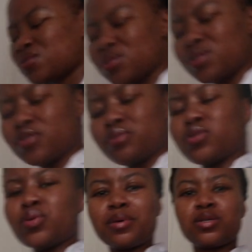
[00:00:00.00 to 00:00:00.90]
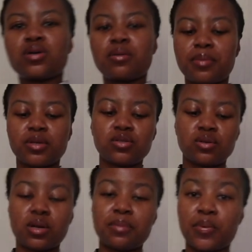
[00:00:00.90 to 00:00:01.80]
no need for me to wear my tuku. I'm about to
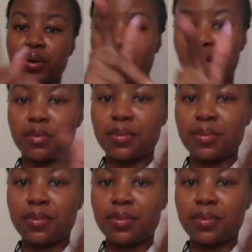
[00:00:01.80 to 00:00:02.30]
lay my wig. I'll be